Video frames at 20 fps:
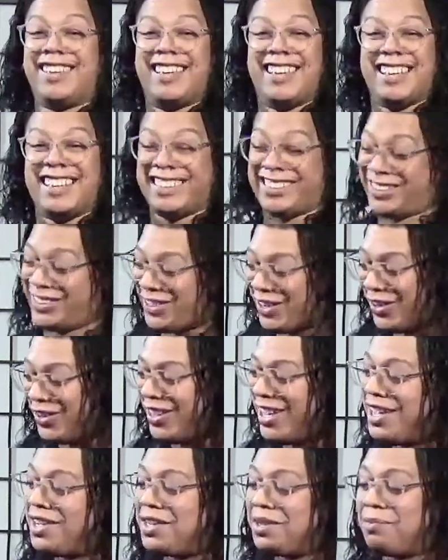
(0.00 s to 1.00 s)
So
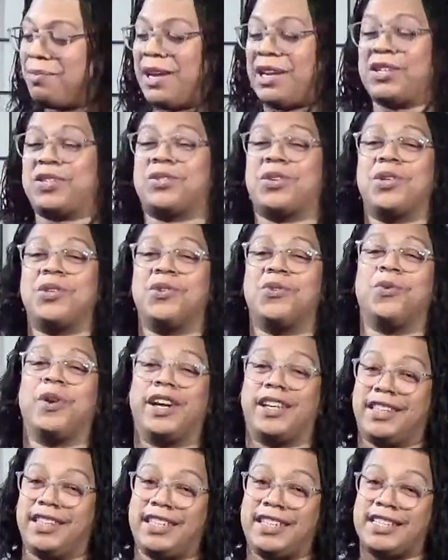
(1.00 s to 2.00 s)
make sure you wear
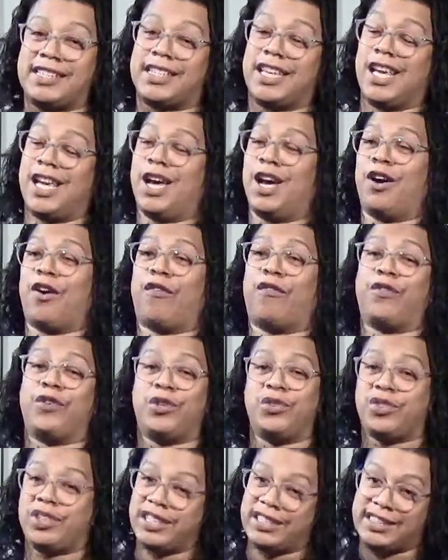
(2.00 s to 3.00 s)
these a
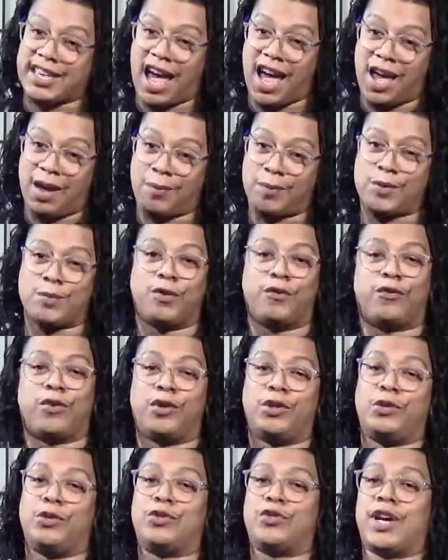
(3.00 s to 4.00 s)
few good times before
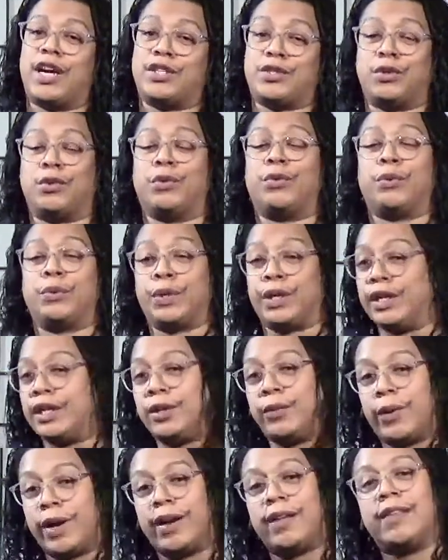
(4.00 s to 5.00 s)
you try to really
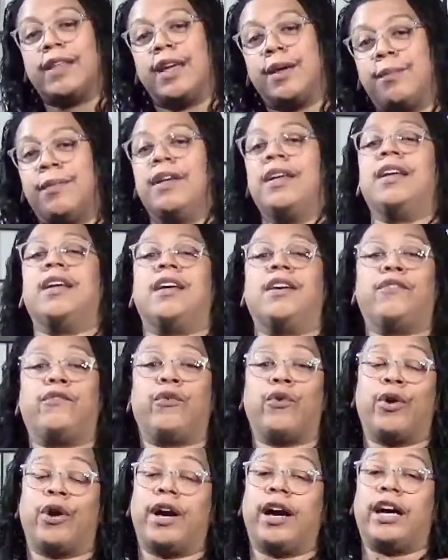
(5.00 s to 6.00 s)
wear them
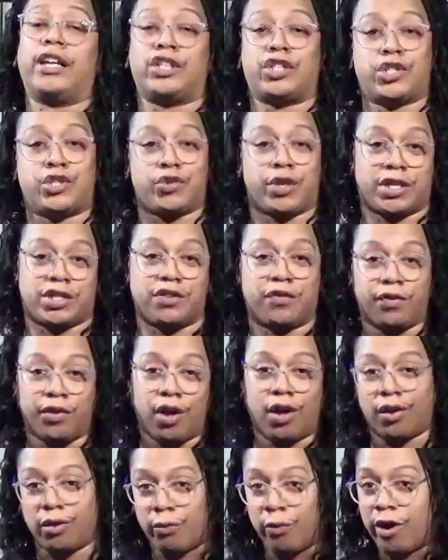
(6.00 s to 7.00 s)
for a stretch of
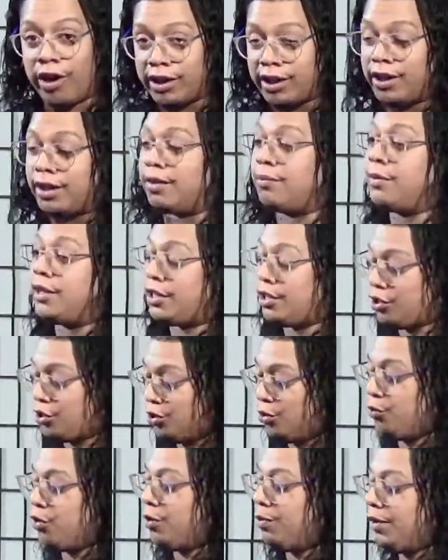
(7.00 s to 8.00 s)
long walking, because you
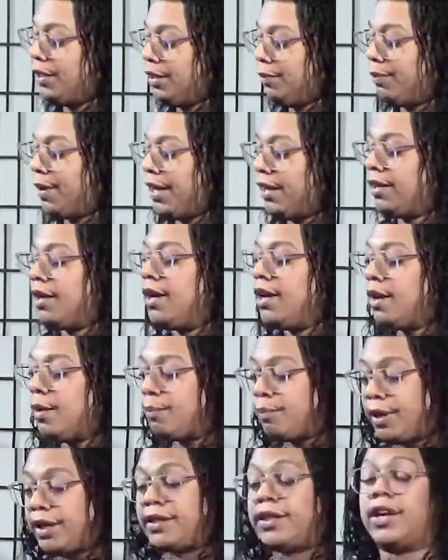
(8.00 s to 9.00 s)
will be in pain.
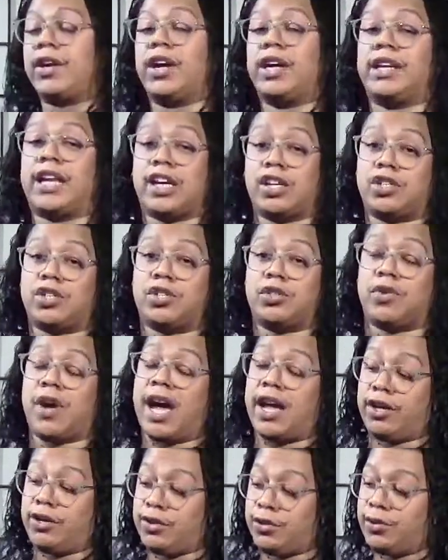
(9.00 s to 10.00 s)
But they're a nice shoe. I
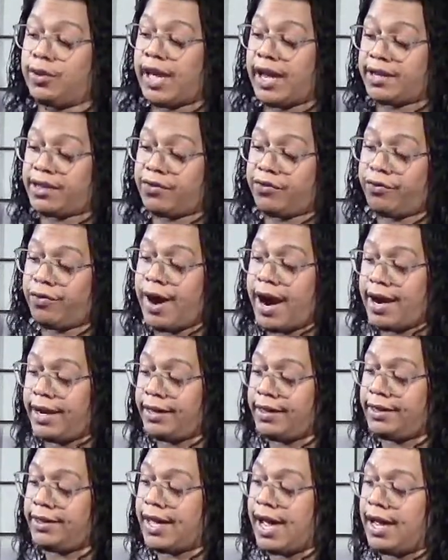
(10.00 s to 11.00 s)
do like the
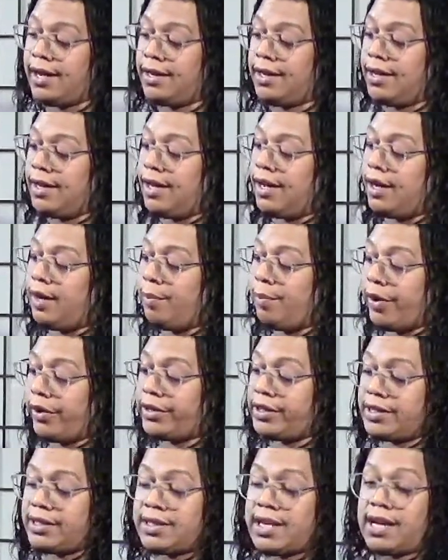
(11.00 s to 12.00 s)
variety that
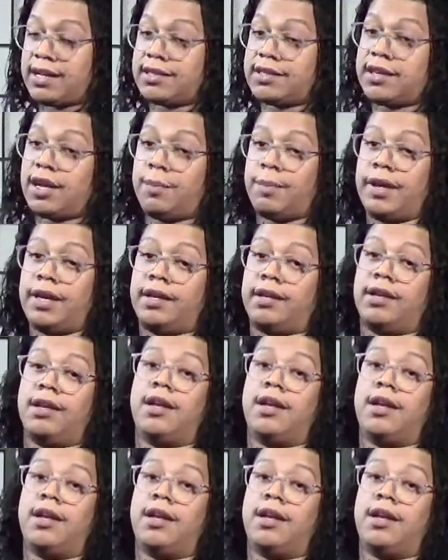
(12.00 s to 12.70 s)
Birkenstocks come in,